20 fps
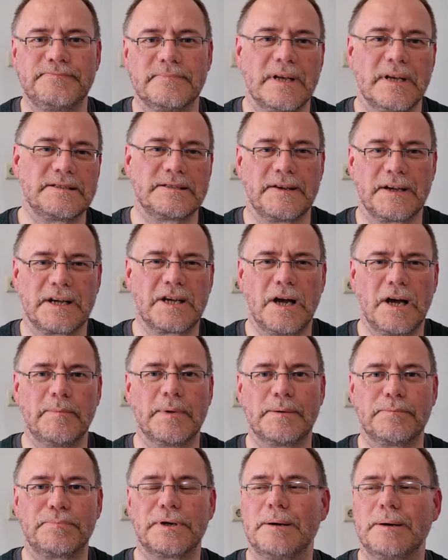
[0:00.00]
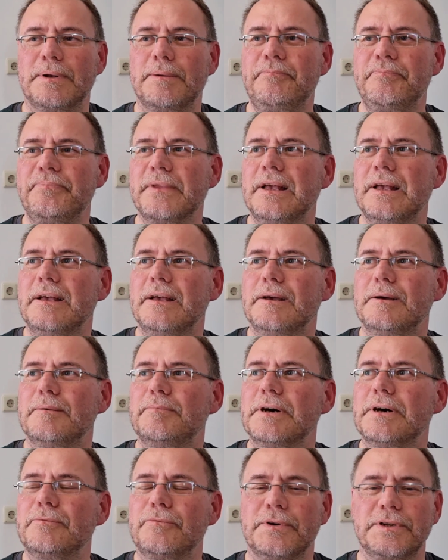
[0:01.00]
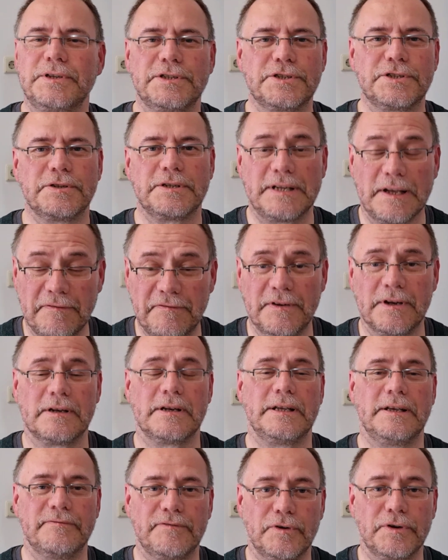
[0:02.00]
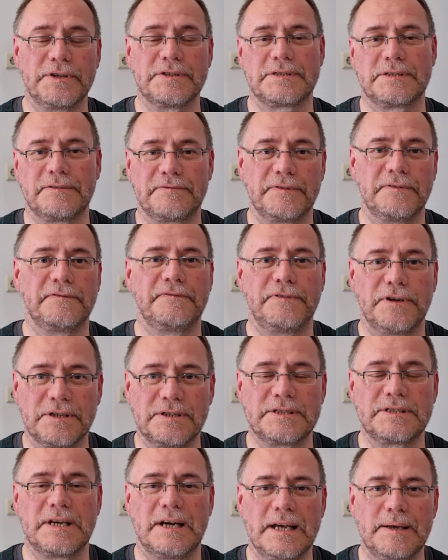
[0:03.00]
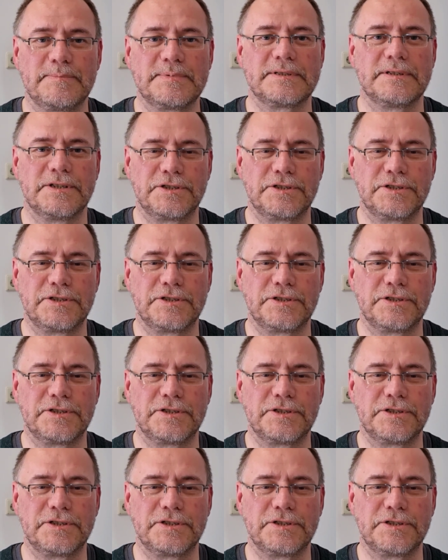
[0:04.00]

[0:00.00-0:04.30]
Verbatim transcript: It's a common problem, but what you should definitely avoid is different font types.